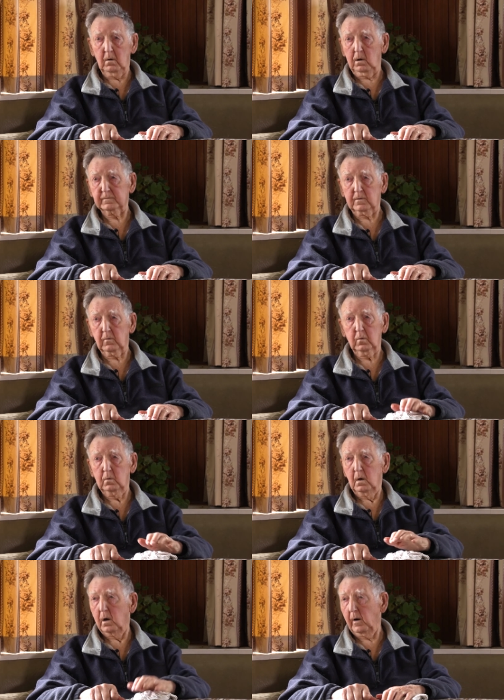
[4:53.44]
I said,
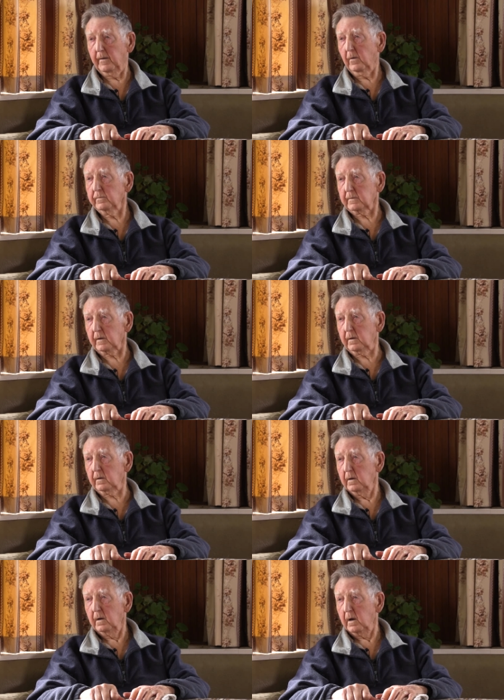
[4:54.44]
"I don't care."
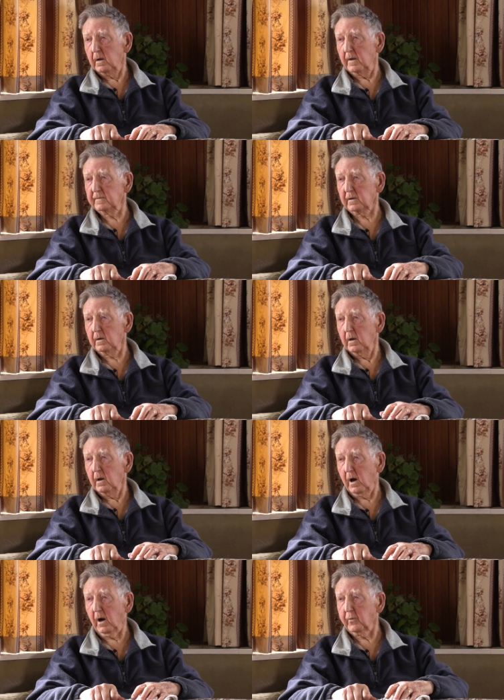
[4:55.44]
I said,
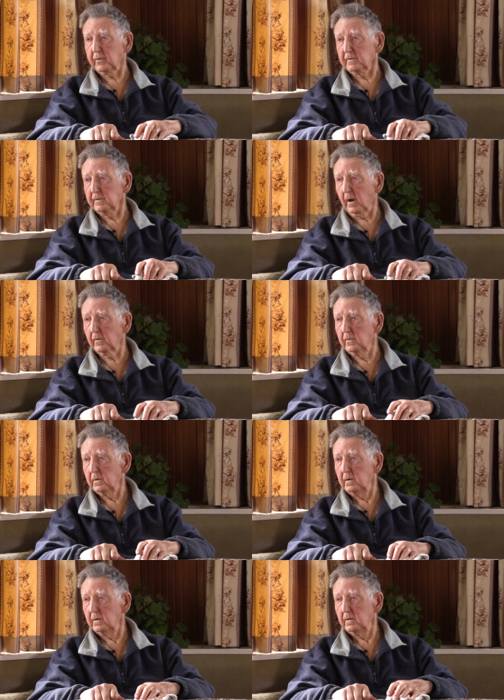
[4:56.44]
"I wouldn't know.
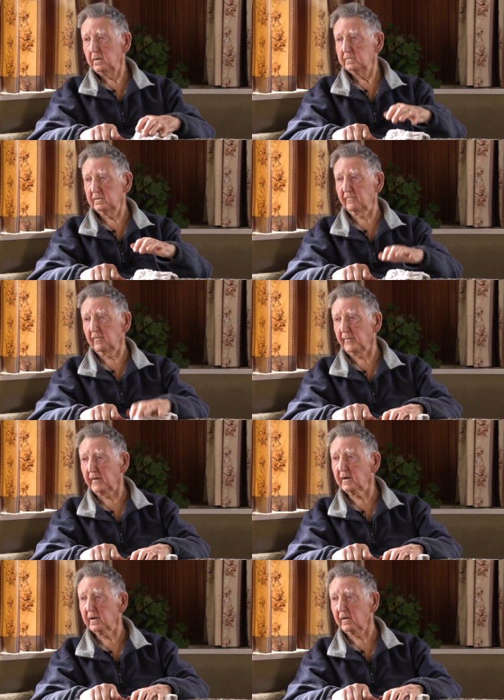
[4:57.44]
Never
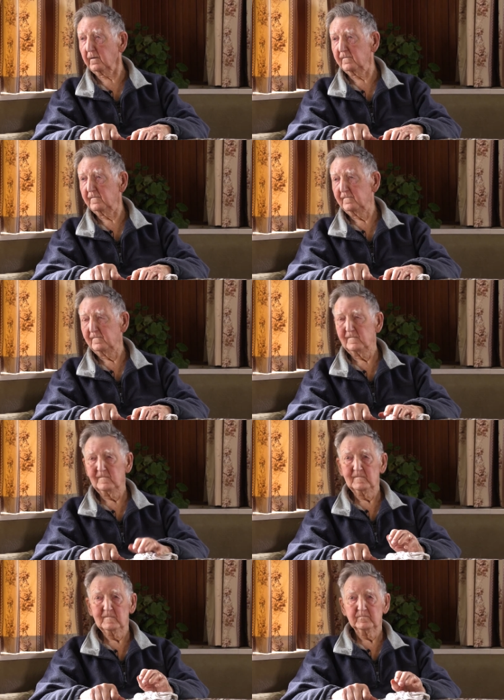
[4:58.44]
been here.
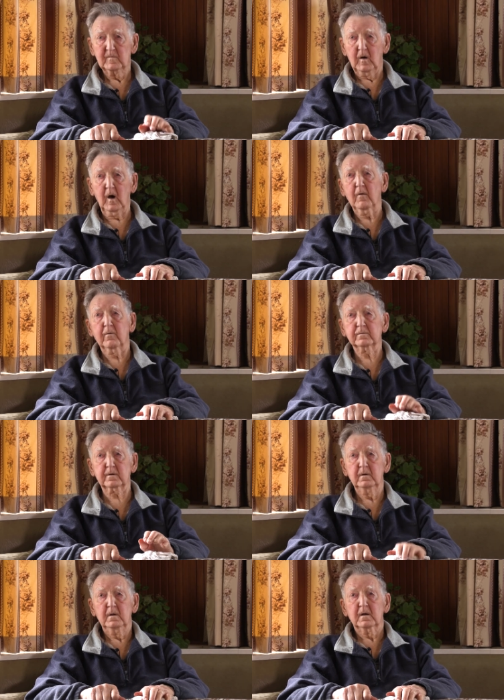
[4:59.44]

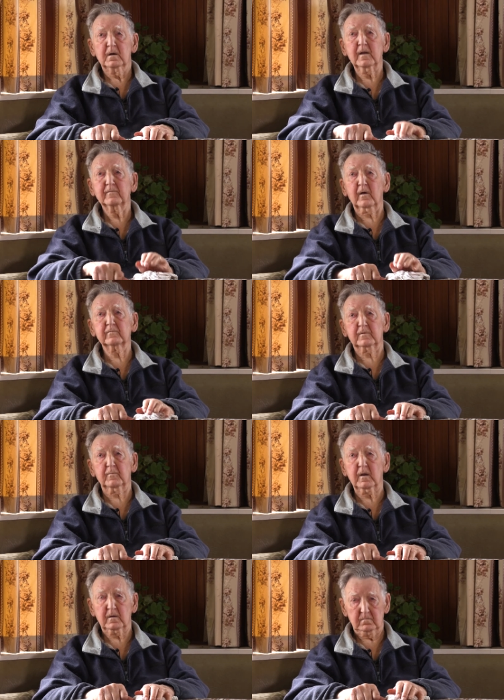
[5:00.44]
Well, leave it over to
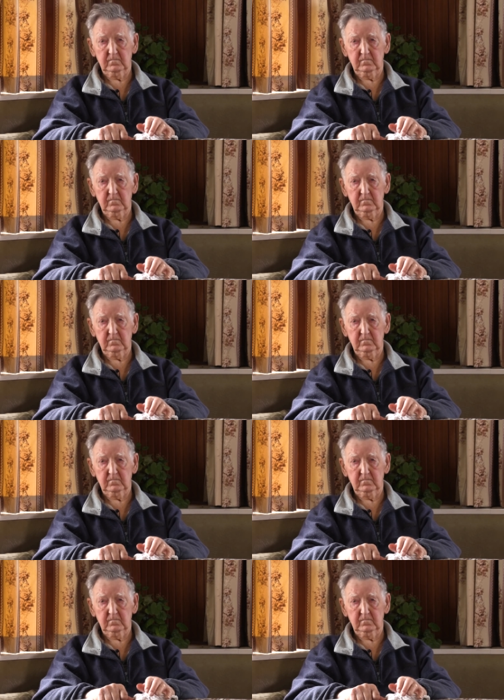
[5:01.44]
me."